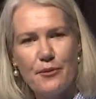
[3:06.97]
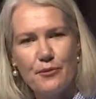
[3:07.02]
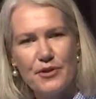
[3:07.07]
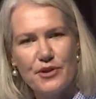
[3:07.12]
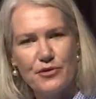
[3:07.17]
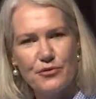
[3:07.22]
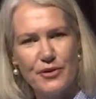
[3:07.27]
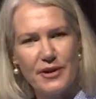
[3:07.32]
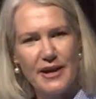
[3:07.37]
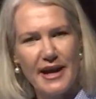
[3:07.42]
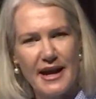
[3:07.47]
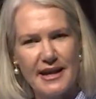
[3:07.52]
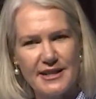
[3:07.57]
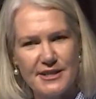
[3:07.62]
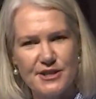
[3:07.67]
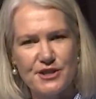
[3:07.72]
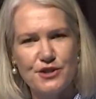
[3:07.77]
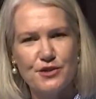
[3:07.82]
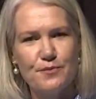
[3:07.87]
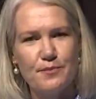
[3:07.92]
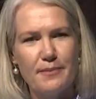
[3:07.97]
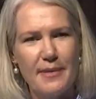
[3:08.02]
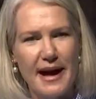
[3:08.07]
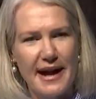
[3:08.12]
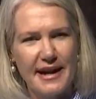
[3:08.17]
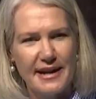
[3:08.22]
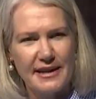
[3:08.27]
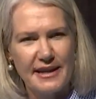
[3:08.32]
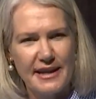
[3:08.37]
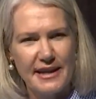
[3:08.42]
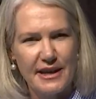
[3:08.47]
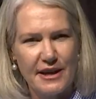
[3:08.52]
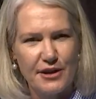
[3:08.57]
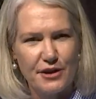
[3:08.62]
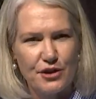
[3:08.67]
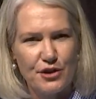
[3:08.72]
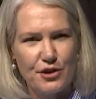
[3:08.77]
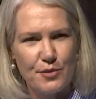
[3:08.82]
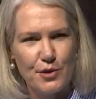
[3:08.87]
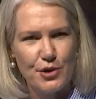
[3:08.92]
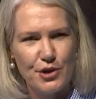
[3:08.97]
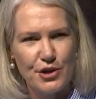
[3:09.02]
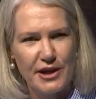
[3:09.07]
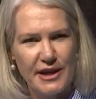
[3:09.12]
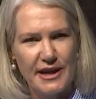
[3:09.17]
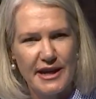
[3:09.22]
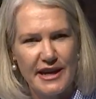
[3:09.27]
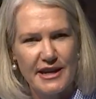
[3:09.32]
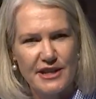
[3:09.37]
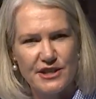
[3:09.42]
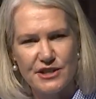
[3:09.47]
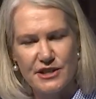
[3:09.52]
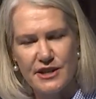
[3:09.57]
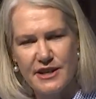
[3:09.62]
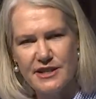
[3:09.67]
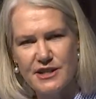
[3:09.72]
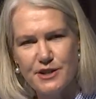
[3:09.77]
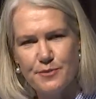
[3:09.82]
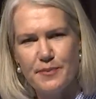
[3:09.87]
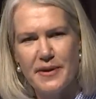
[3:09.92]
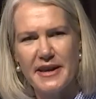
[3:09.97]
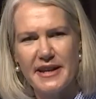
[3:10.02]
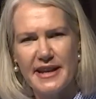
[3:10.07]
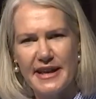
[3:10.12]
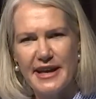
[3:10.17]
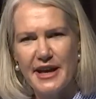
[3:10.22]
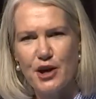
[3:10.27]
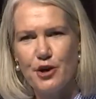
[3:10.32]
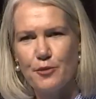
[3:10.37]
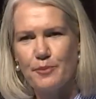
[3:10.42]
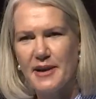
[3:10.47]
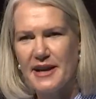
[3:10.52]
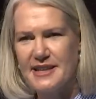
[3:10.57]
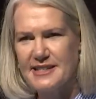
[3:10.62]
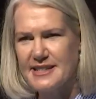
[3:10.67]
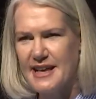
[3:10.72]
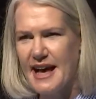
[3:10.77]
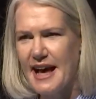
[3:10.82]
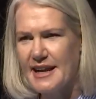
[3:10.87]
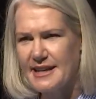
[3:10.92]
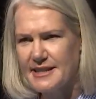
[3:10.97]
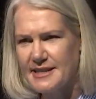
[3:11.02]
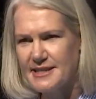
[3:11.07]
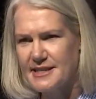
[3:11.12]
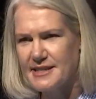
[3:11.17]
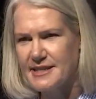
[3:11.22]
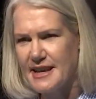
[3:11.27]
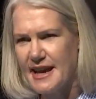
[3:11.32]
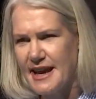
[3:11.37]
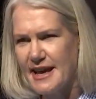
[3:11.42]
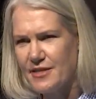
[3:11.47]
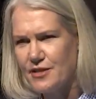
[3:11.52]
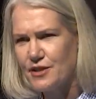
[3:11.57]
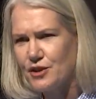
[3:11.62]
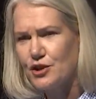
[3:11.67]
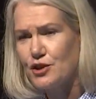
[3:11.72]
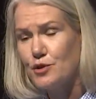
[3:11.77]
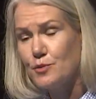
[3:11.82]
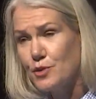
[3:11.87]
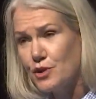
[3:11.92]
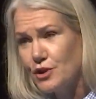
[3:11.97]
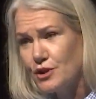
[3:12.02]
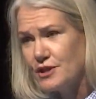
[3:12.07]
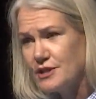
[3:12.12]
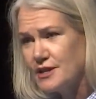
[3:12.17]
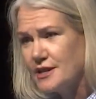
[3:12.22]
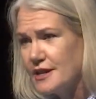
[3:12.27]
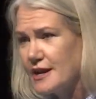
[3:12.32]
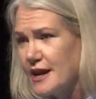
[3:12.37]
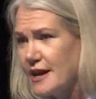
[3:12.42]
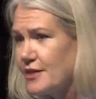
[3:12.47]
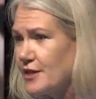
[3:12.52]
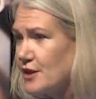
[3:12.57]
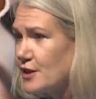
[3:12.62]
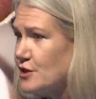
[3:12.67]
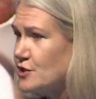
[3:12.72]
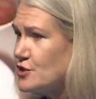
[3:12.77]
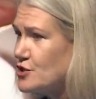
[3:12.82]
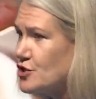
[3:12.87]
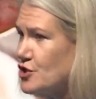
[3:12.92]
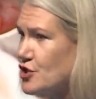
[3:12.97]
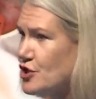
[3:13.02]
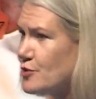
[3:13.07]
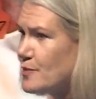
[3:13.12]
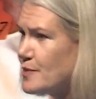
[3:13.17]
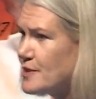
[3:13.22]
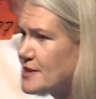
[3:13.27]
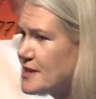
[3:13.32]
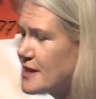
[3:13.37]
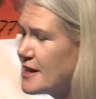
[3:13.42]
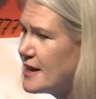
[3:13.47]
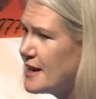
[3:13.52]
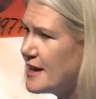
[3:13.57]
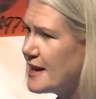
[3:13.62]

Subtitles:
with regards to marketing and communication, and to better help us understand the community and the consumers